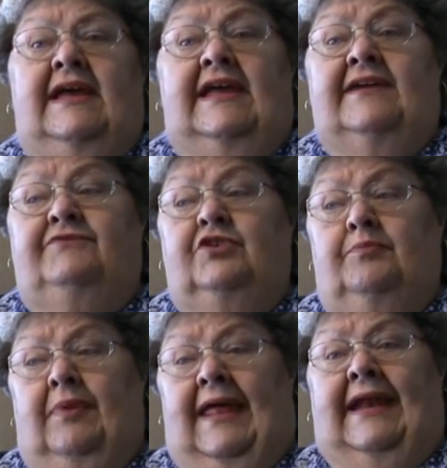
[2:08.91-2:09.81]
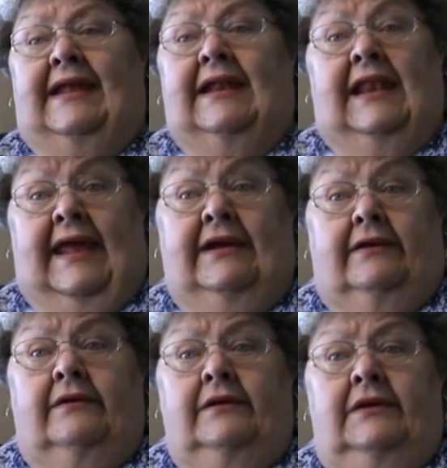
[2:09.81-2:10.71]
if you're planning
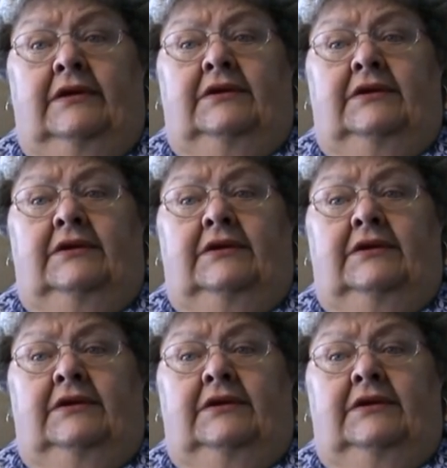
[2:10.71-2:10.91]
later